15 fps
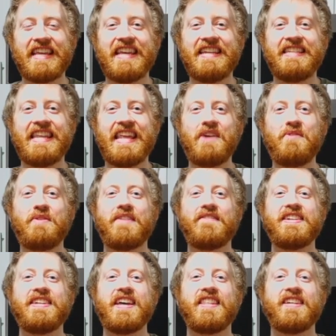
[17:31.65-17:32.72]
and today we have
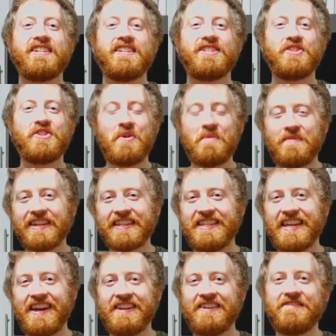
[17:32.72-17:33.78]
another super
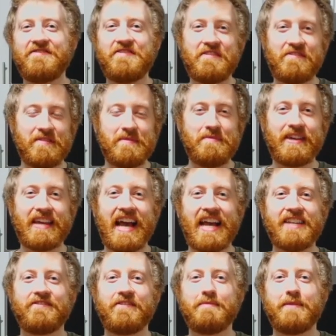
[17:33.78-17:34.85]
exciting review for you
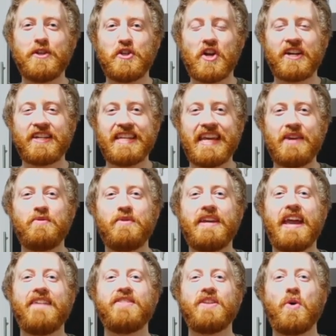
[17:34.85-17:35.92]
guys from the Shark Tank. We
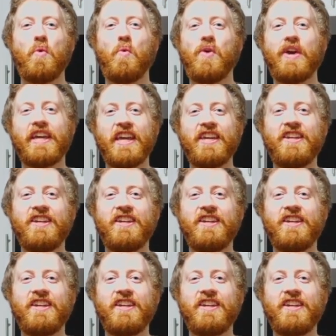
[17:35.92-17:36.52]
have the Wicked